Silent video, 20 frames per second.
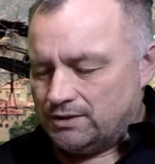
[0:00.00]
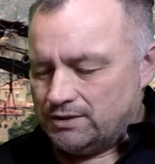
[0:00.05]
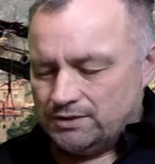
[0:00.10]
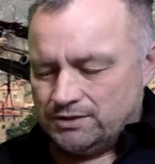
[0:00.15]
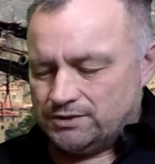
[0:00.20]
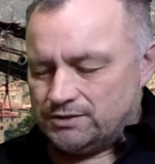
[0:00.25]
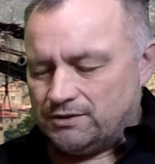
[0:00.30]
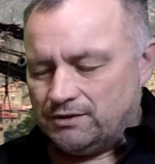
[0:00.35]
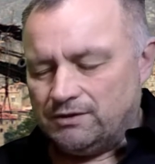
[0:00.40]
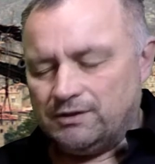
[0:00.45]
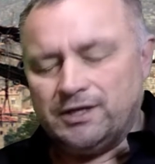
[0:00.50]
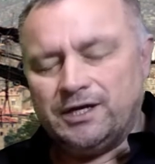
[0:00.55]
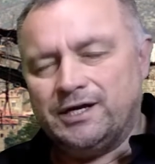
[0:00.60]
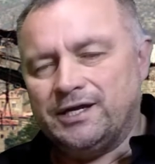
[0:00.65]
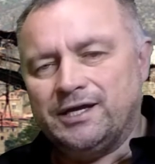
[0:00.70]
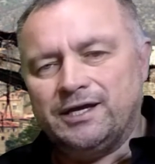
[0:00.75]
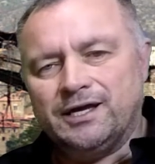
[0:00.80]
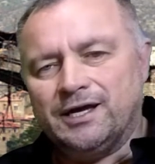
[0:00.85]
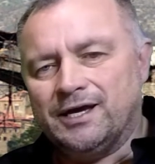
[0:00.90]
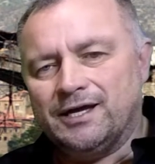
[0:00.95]

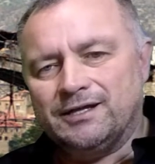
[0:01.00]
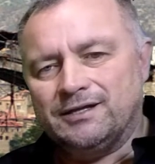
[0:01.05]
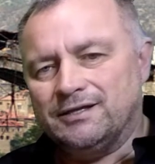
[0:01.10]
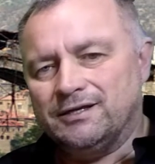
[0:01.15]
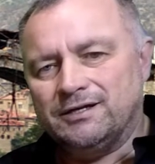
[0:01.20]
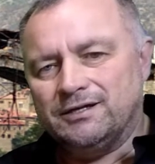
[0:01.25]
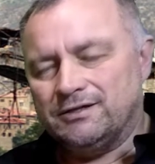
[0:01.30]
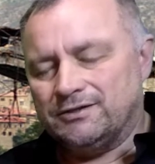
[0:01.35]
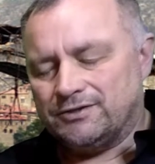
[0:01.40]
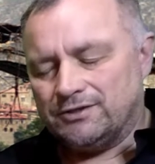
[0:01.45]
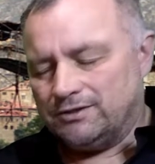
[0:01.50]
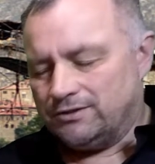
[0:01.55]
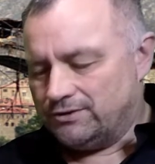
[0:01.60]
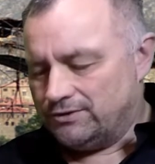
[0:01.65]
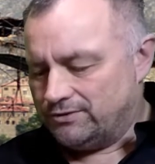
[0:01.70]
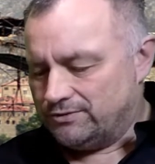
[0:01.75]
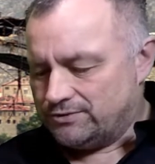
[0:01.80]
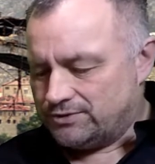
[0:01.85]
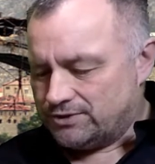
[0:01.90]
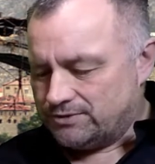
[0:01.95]
Scarletti had little to
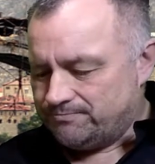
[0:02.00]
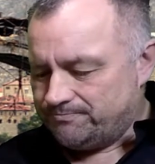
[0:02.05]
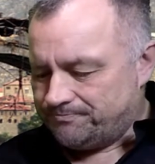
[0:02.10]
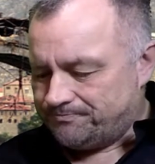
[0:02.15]
lose.